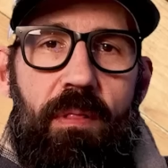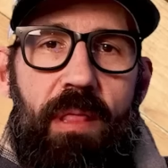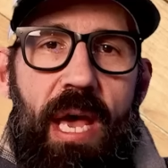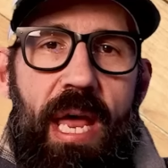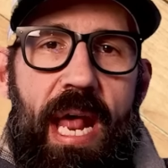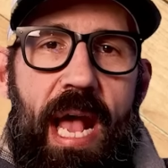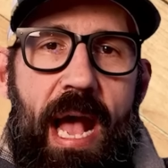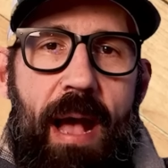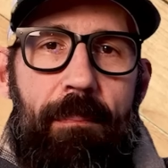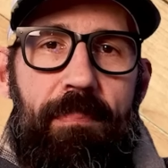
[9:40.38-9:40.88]
Well,
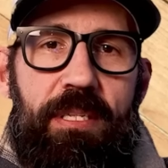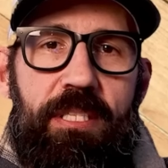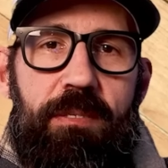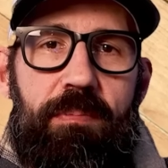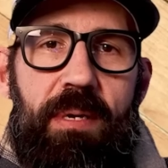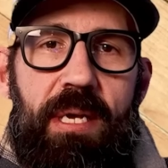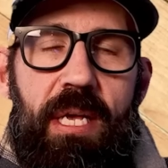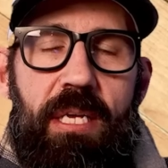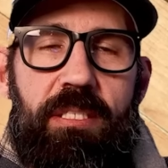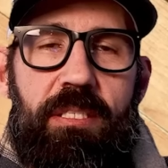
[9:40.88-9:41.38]
that happens
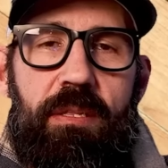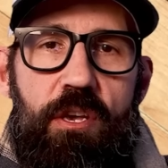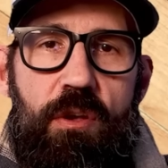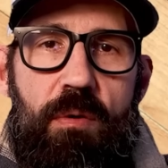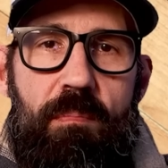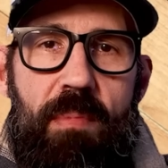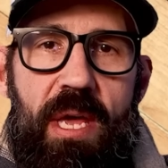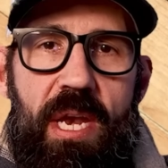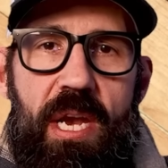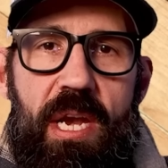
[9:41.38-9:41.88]
because the
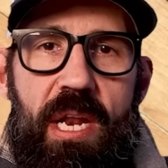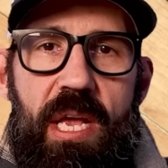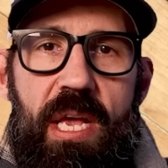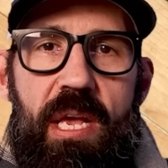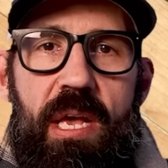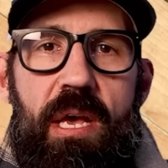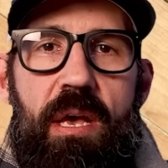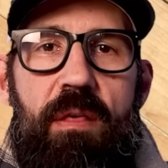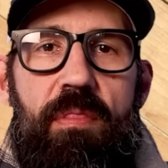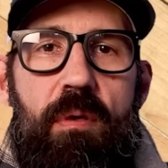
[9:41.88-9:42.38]

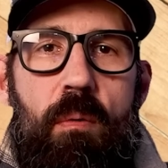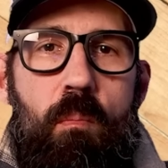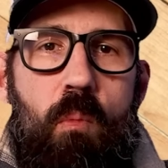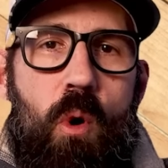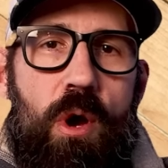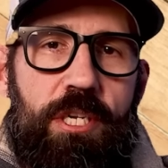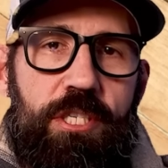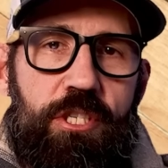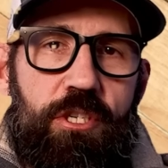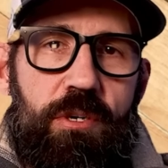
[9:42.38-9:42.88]
humidity, the
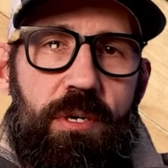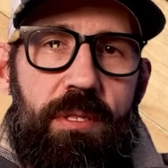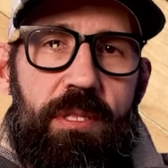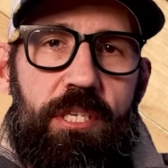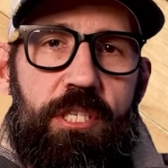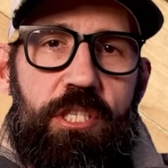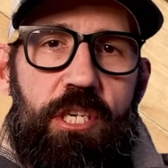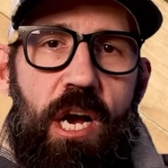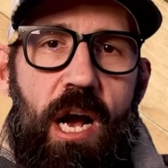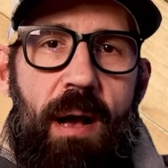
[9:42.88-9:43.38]
moisture in
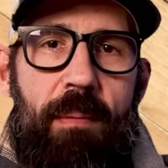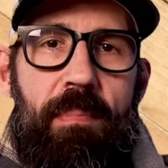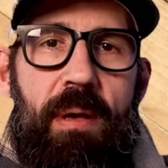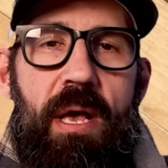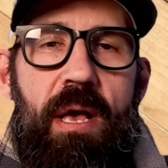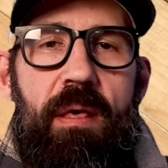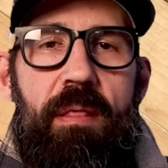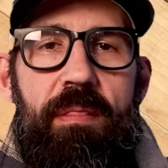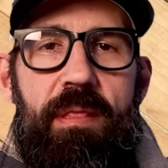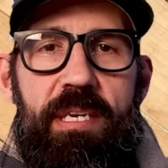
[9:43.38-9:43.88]
the shop,
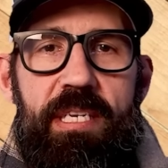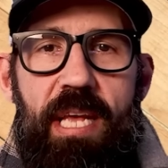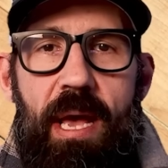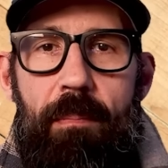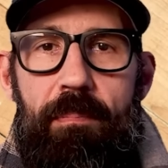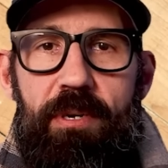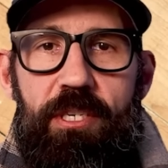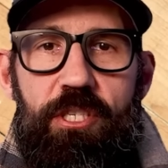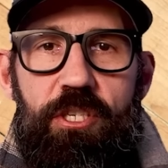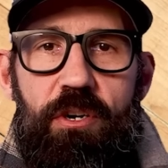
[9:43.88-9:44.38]
the
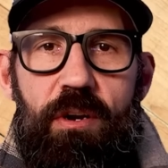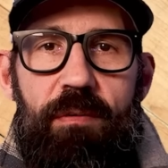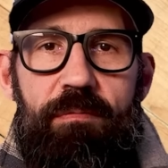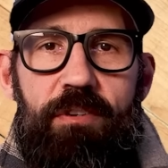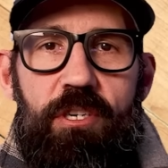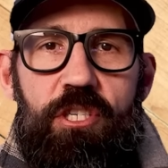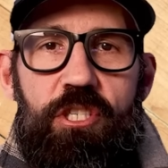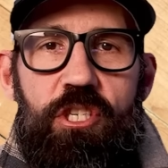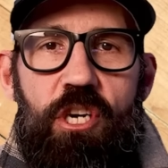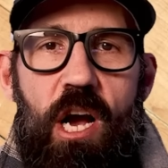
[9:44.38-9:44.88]
temperature of
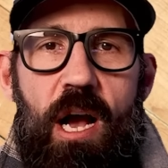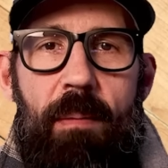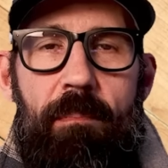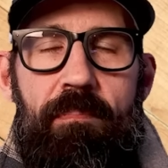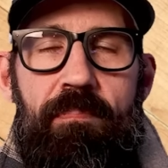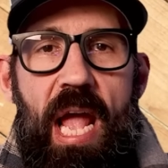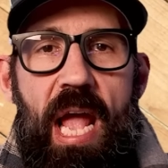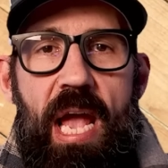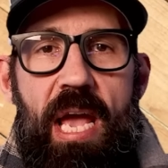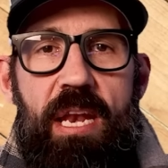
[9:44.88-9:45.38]
your
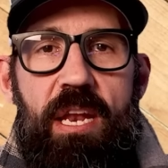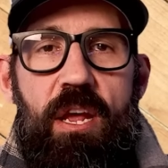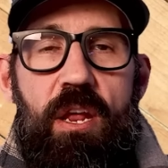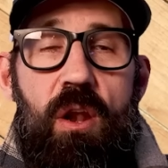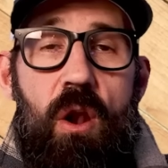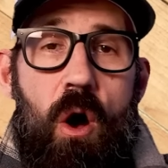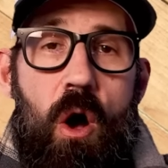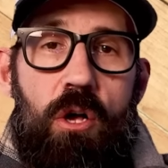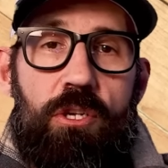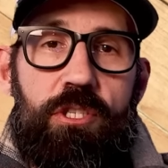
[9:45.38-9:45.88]
shop, and
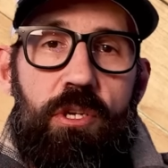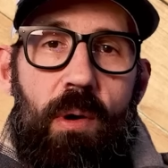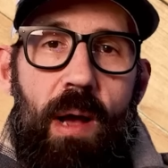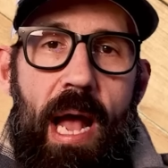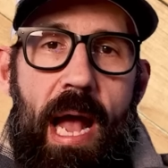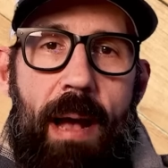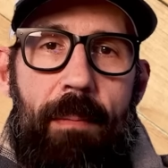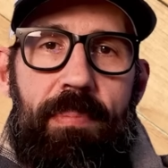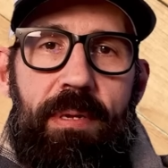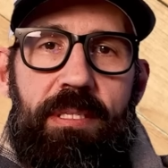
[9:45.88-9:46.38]
it also
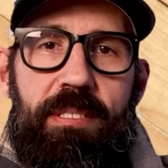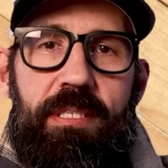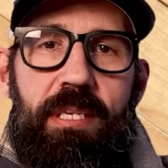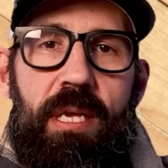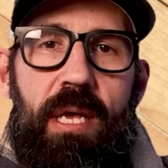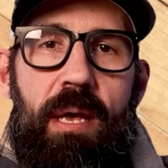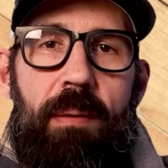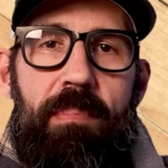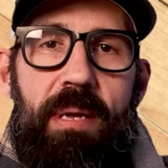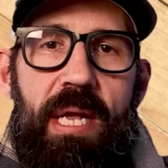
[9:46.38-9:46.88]
happens
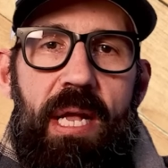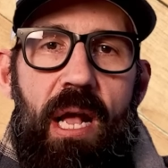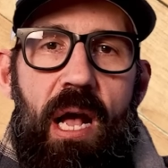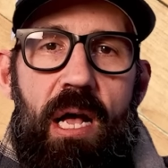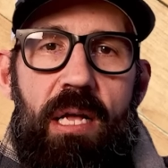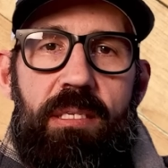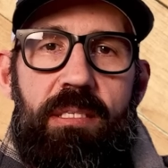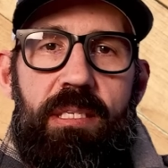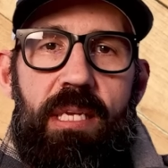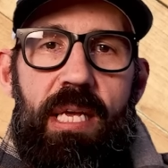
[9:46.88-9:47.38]

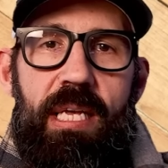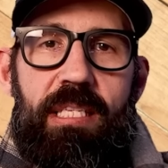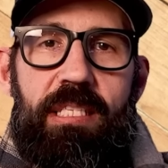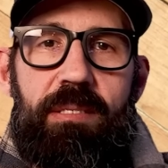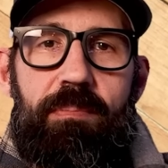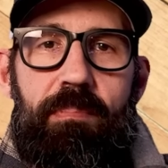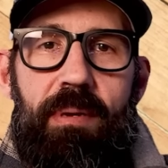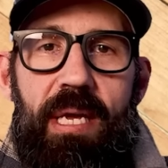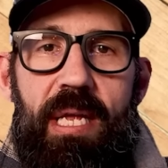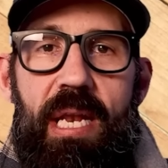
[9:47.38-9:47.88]
because
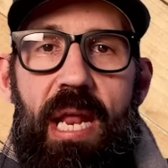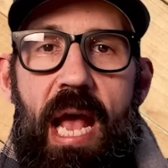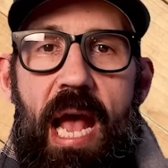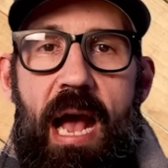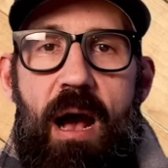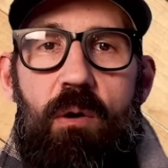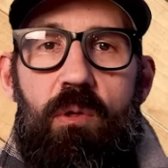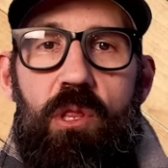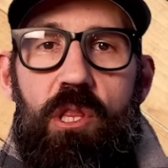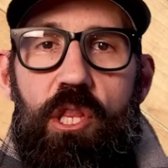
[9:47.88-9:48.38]
it's been
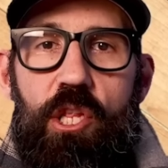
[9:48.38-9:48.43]
out